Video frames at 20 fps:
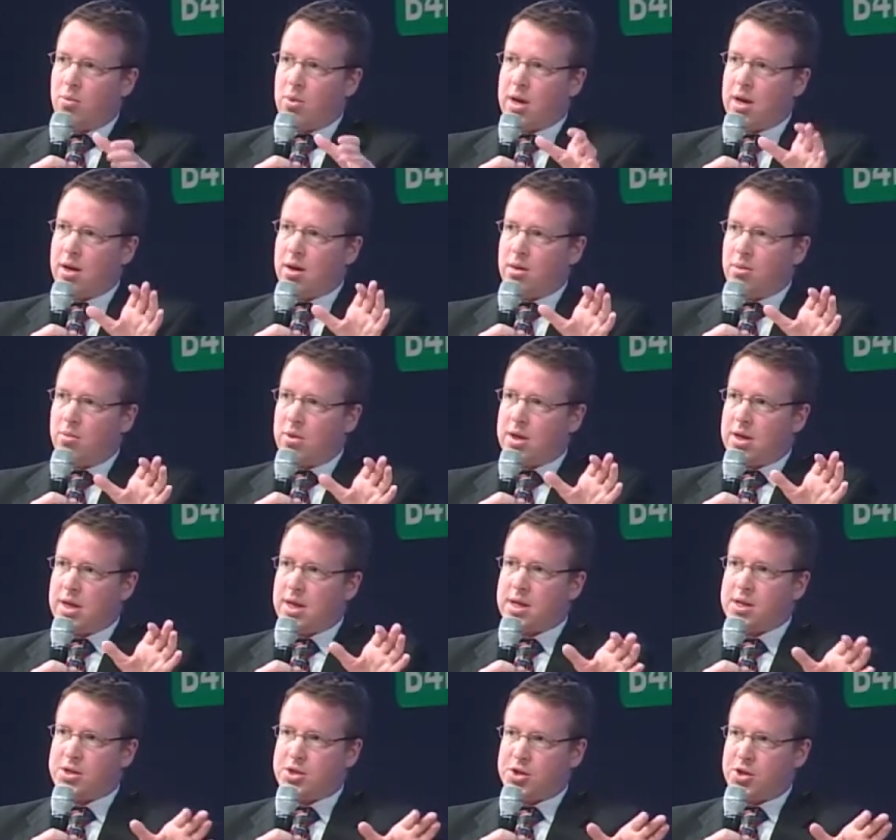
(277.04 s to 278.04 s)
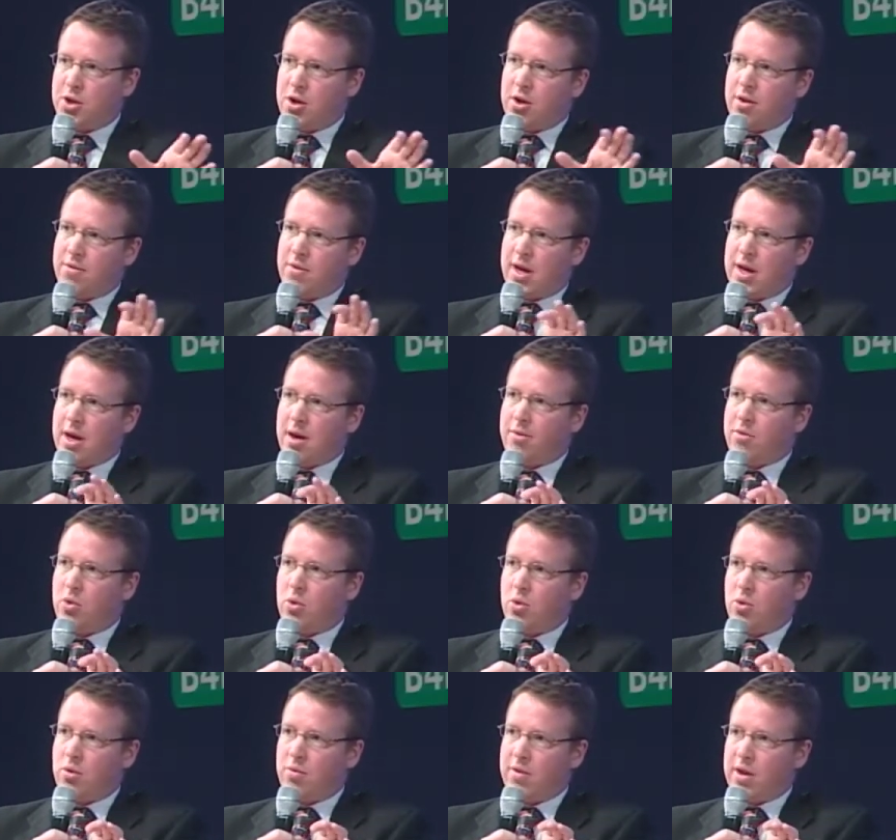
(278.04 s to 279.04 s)
we did a survey of
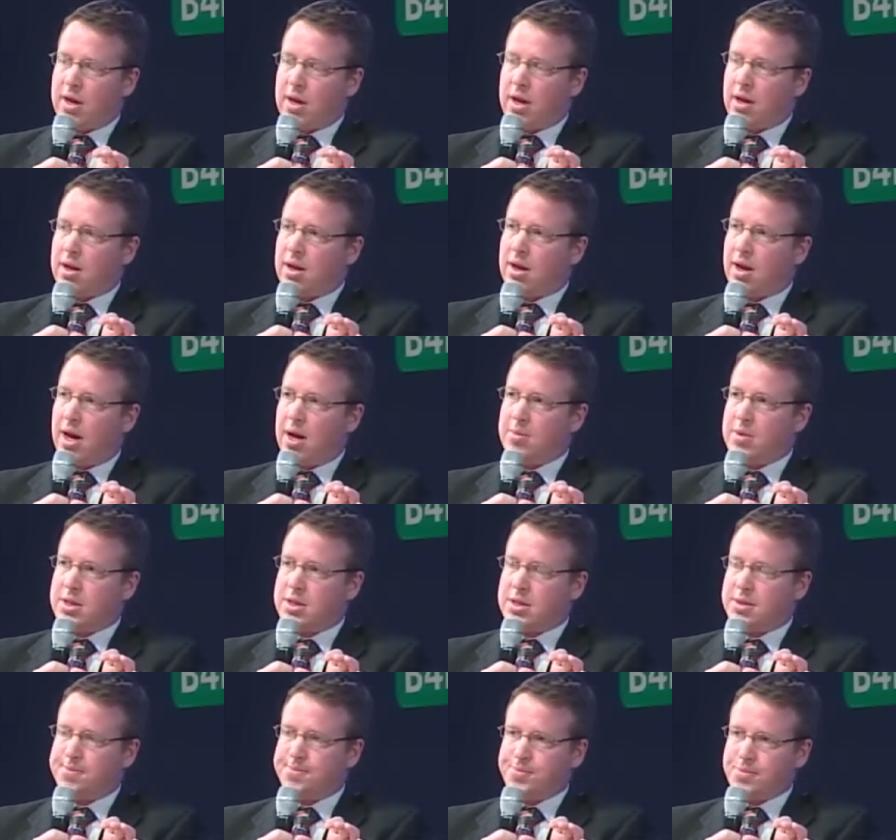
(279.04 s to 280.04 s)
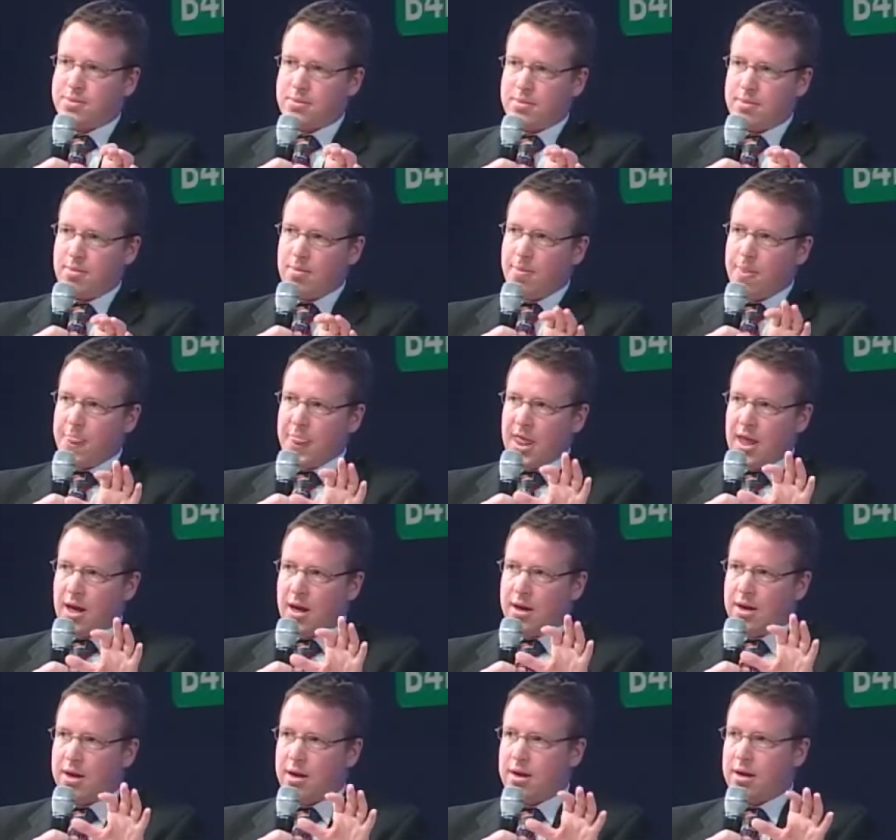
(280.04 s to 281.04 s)
all the climate
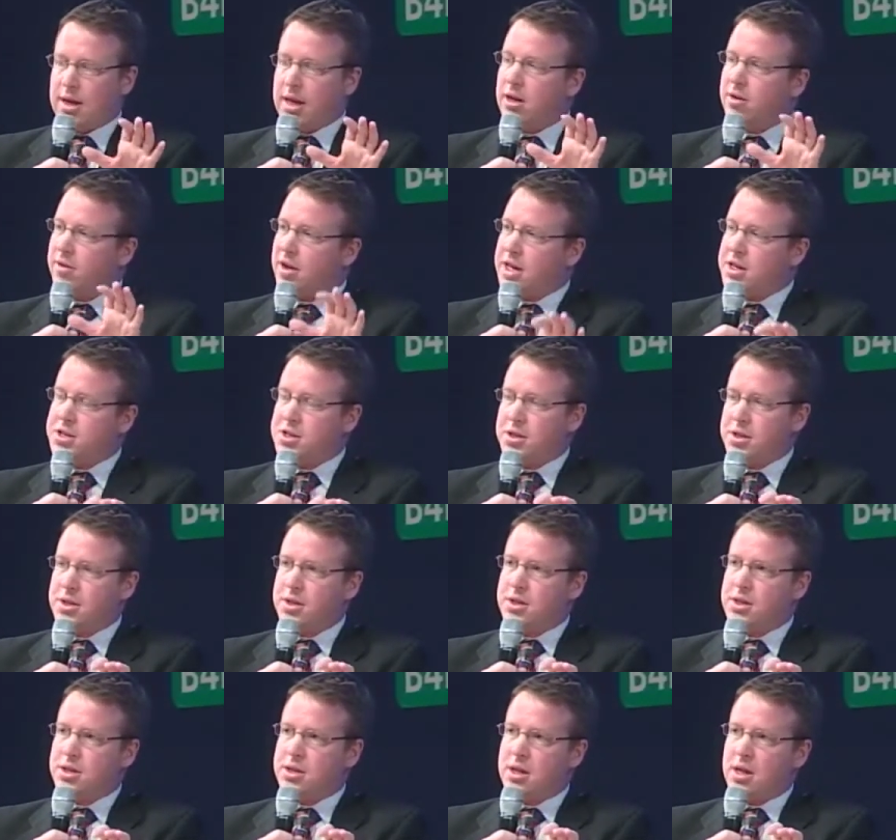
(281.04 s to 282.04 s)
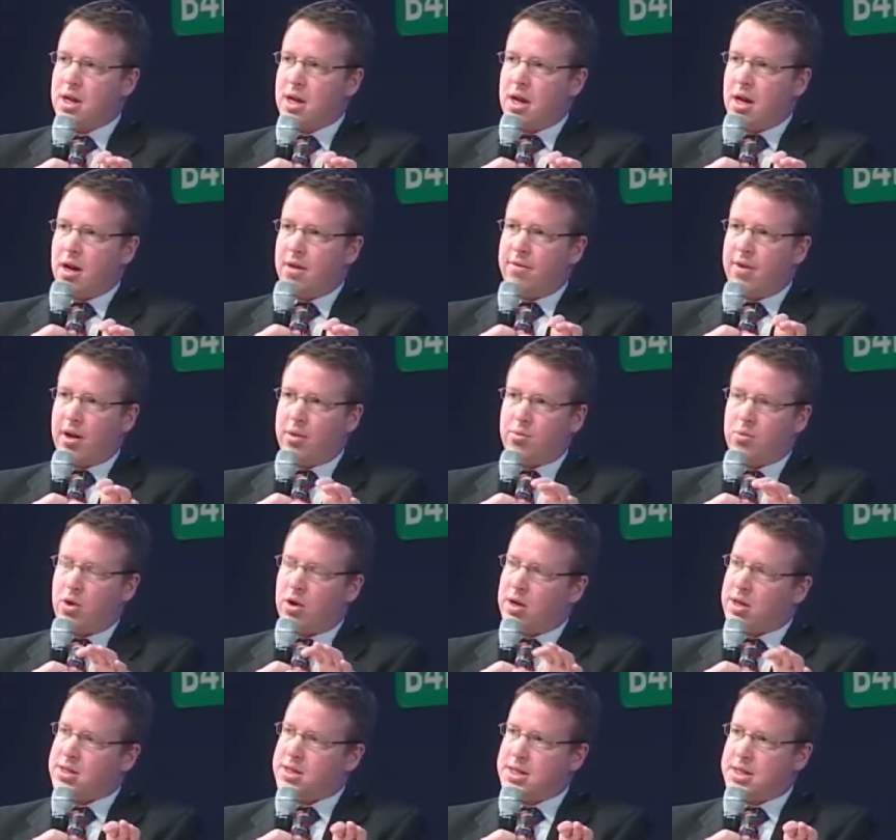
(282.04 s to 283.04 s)
innovations that
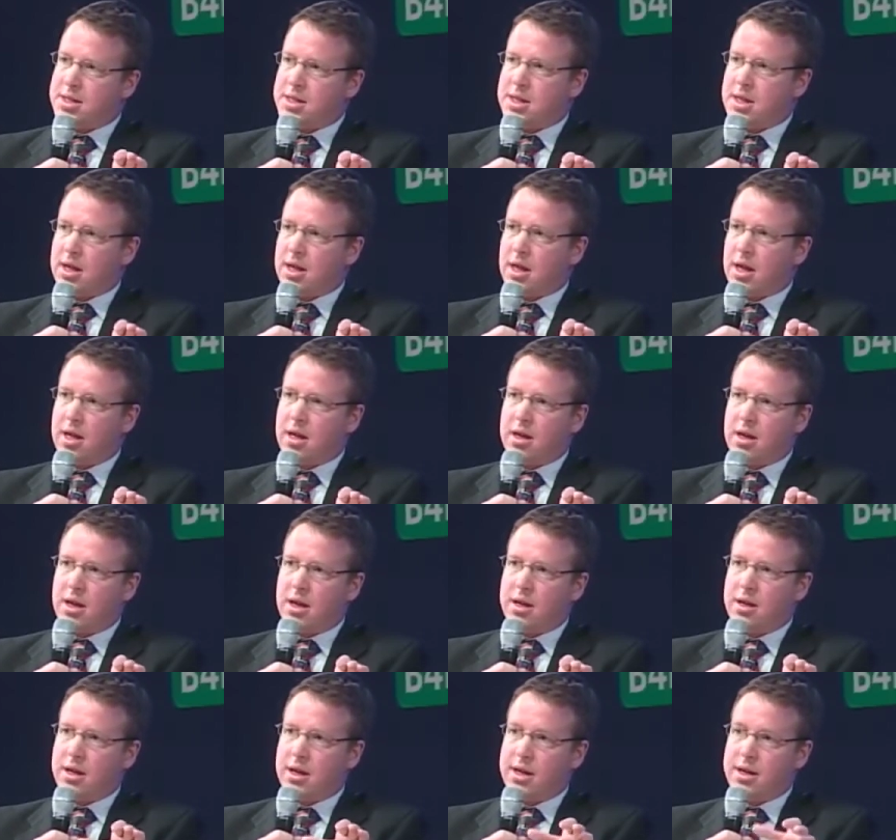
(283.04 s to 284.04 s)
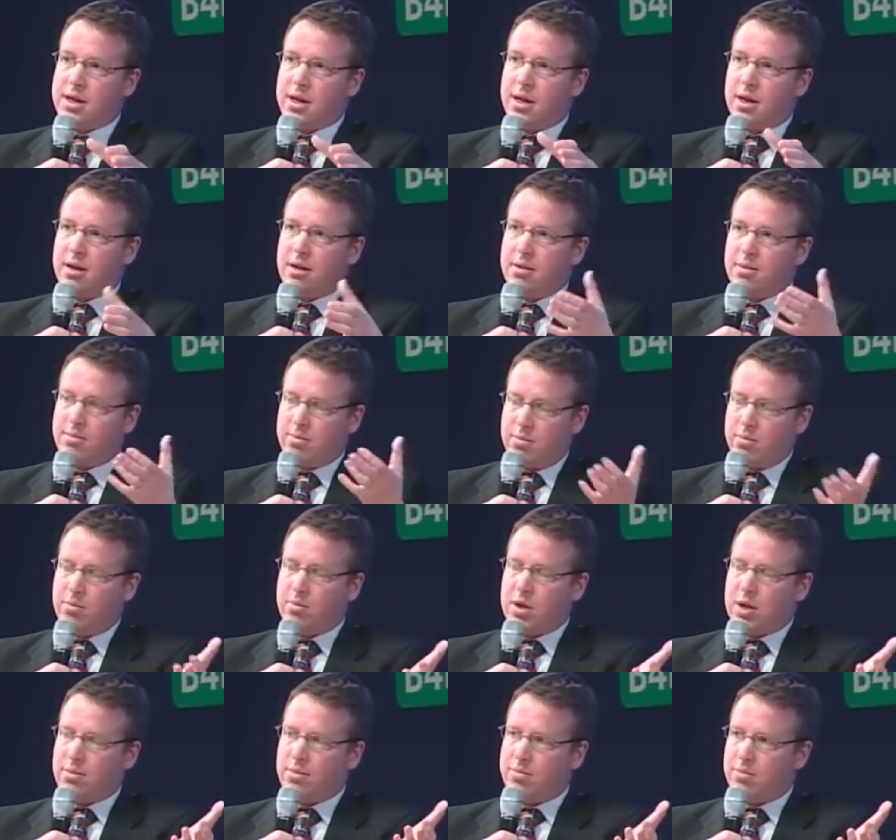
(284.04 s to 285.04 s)
were existing
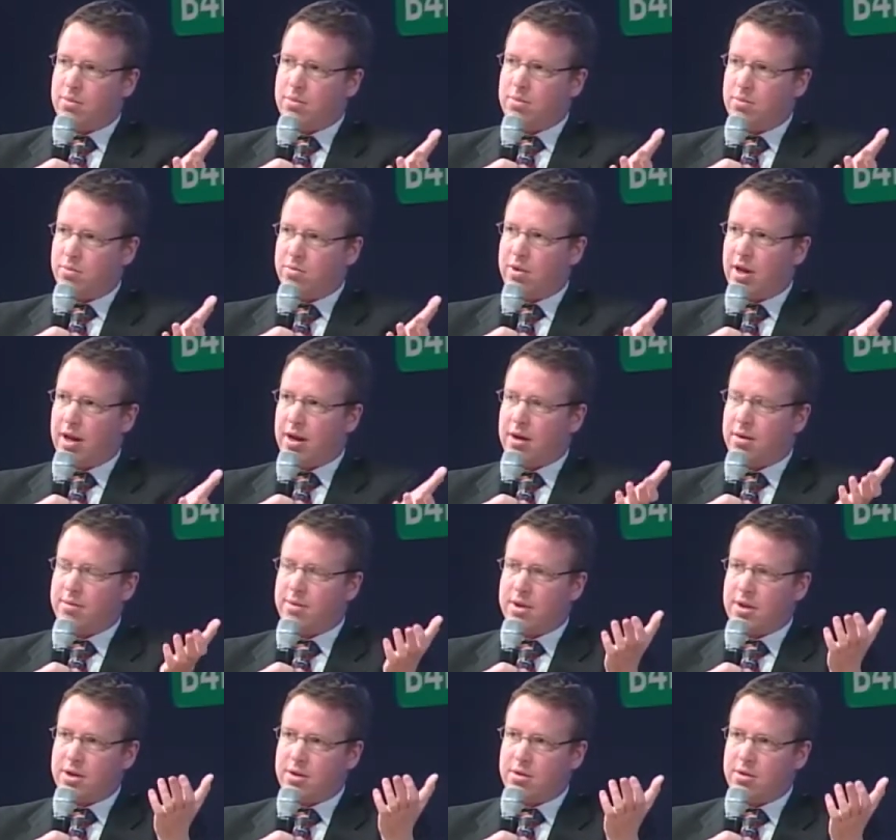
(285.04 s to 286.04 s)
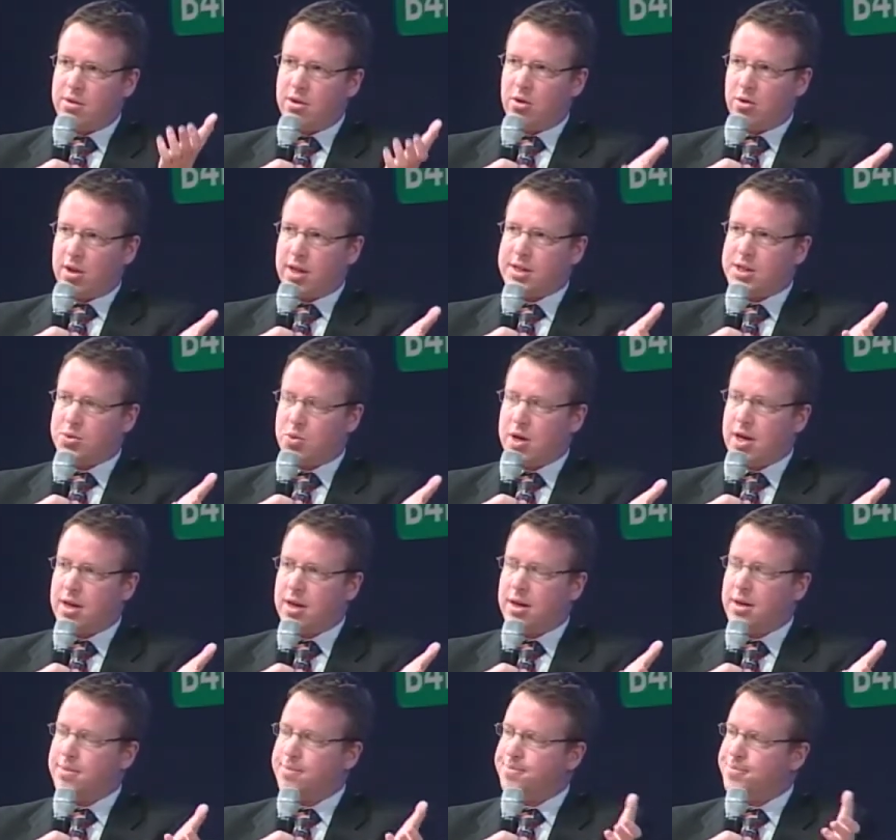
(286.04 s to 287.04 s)
we then looked at
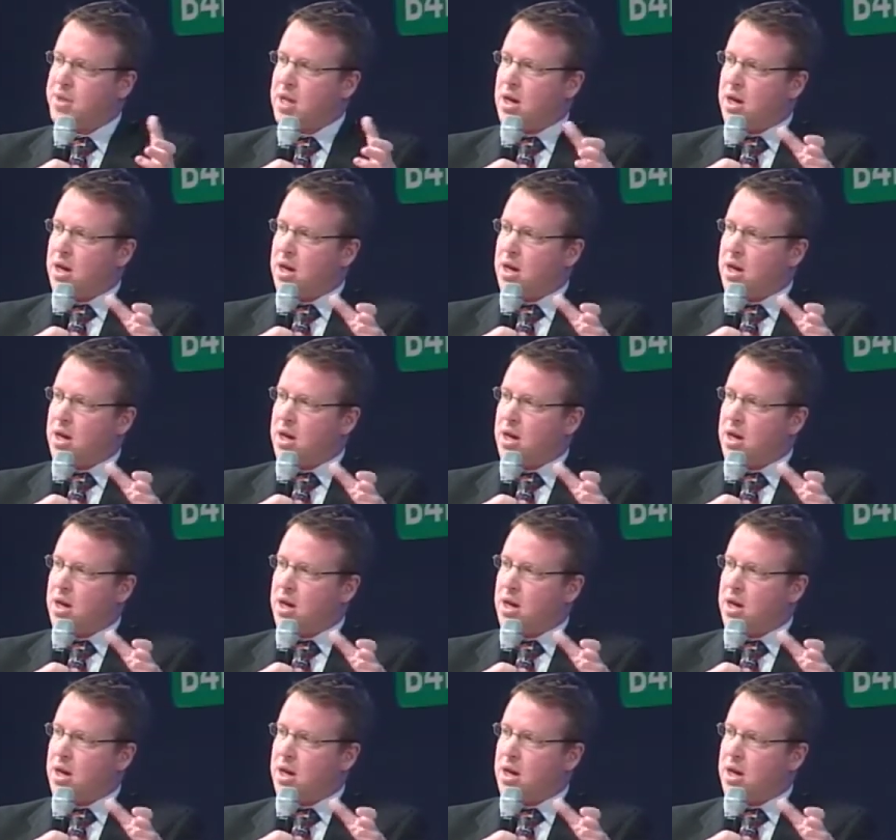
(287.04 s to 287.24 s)
Sweden,